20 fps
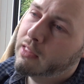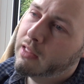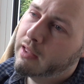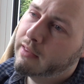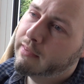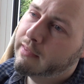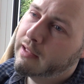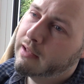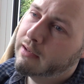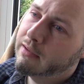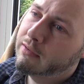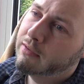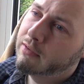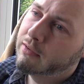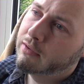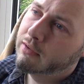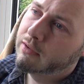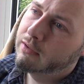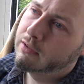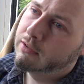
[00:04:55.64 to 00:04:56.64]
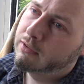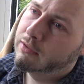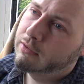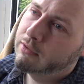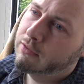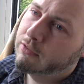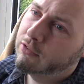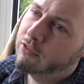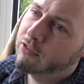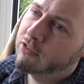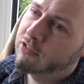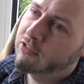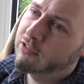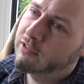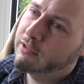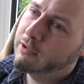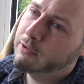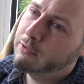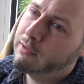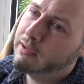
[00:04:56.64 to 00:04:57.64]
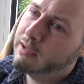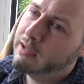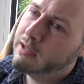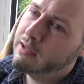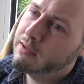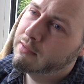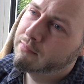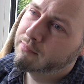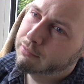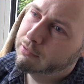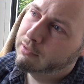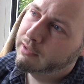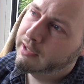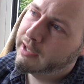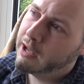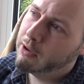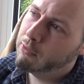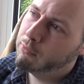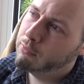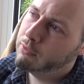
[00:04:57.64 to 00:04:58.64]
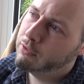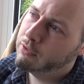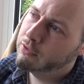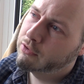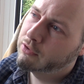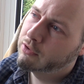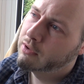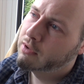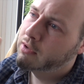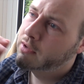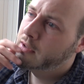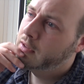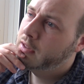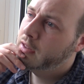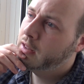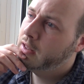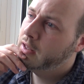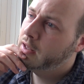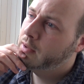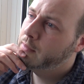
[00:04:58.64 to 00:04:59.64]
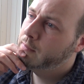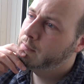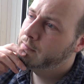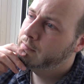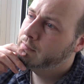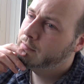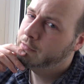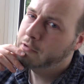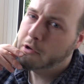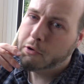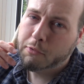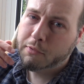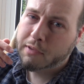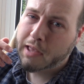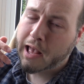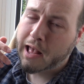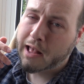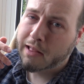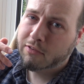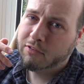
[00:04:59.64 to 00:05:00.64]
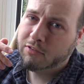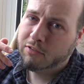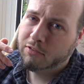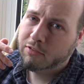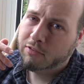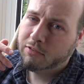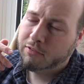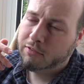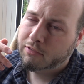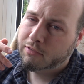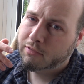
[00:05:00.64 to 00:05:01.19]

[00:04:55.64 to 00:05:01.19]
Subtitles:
and then just slowly pulling outward. No gas,